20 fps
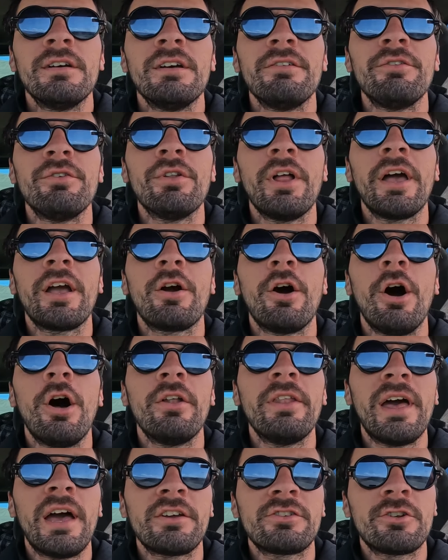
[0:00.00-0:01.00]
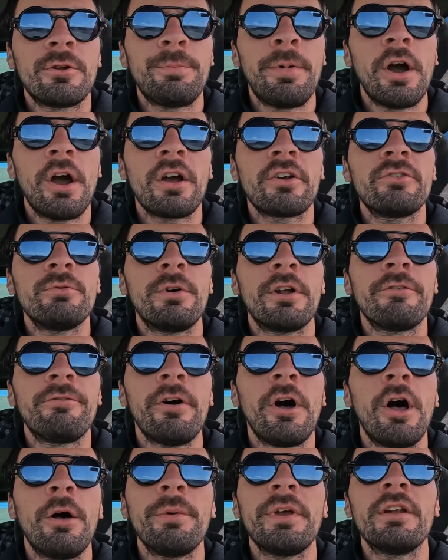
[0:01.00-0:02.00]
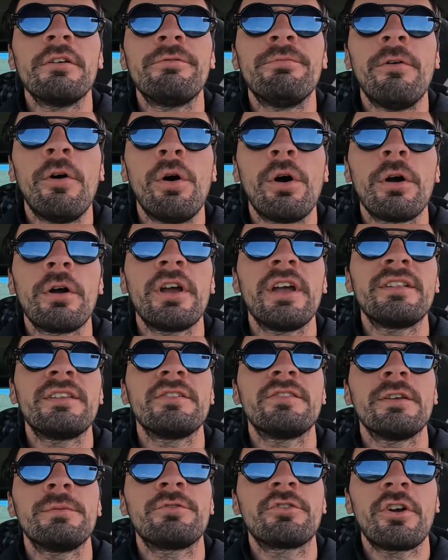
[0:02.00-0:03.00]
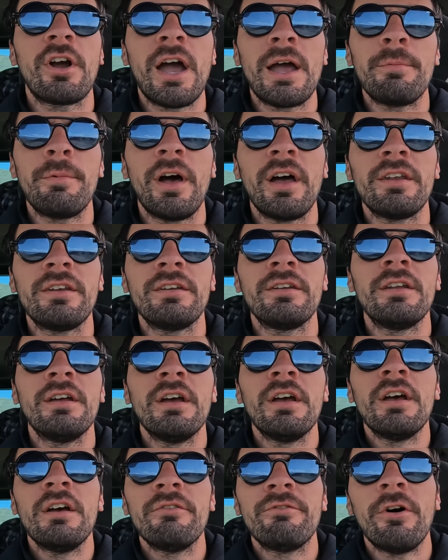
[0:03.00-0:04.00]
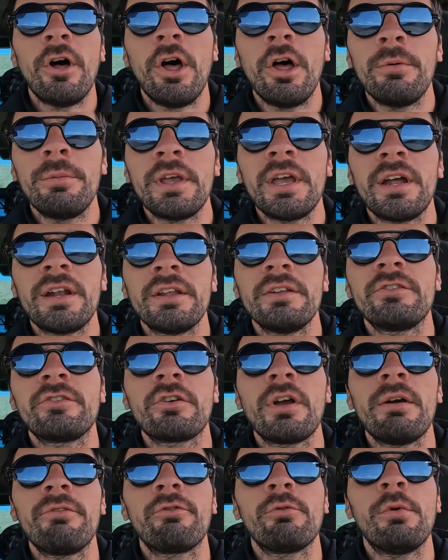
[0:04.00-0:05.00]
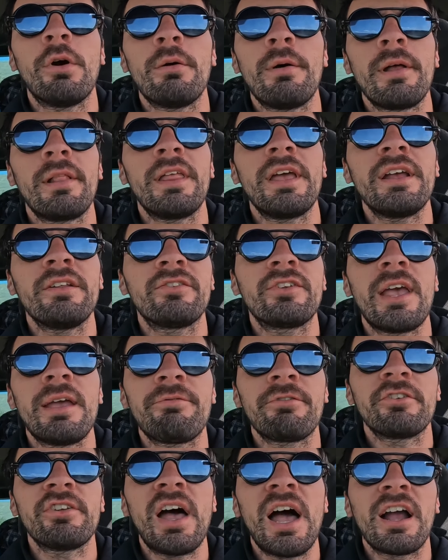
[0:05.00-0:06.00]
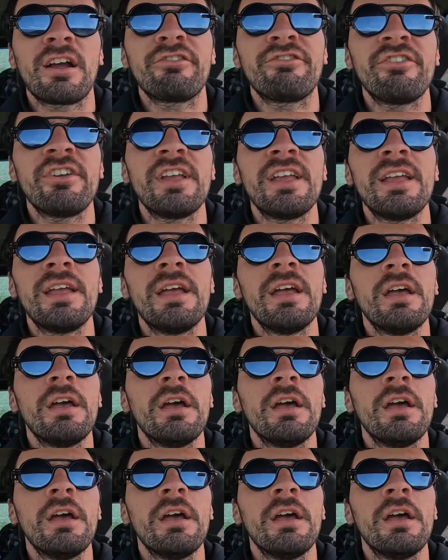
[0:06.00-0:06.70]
If you like all national parks and want to follow me to 4, hit the subscribe button. Follow me on Instagram for more of my landscape photography.